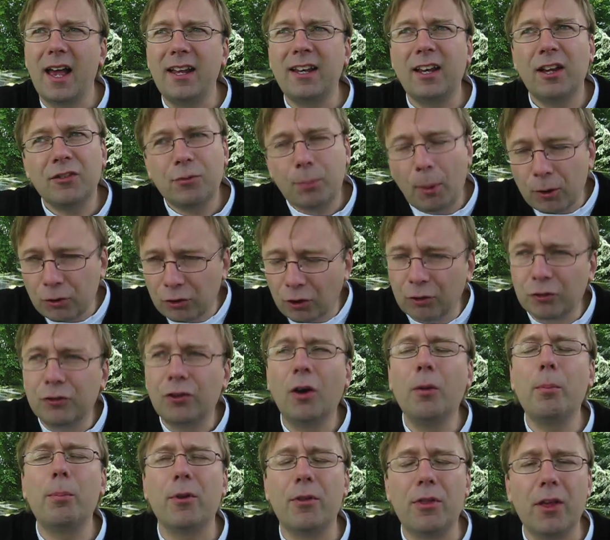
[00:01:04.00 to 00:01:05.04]
And I suppose on
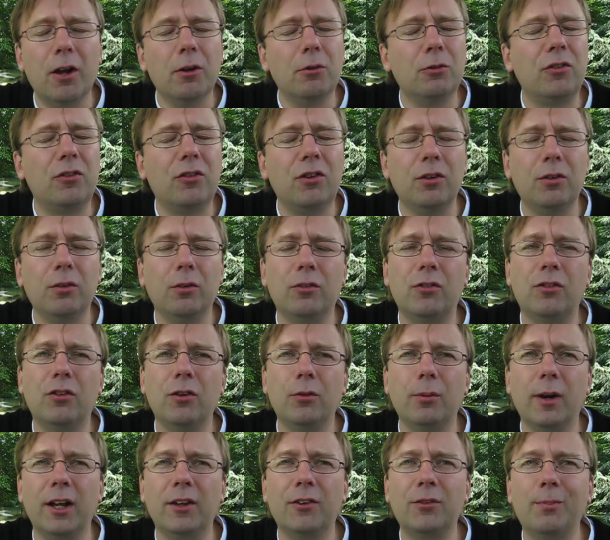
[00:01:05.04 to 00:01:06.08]
top of those
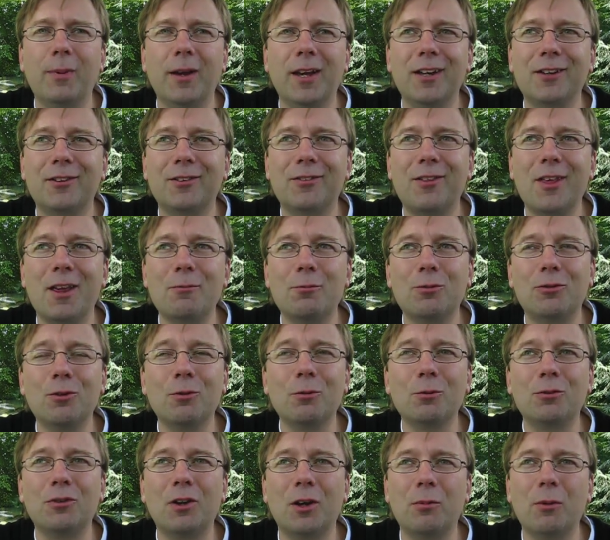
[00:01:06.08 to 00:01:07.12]
two aspects, there was
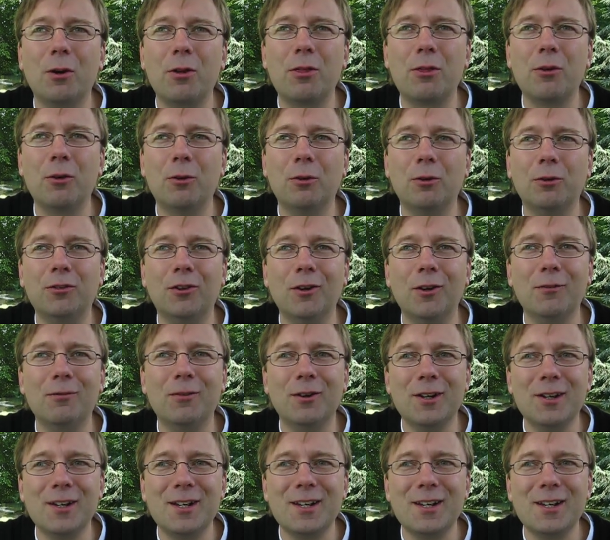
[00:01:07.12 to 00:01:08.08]
also a thought of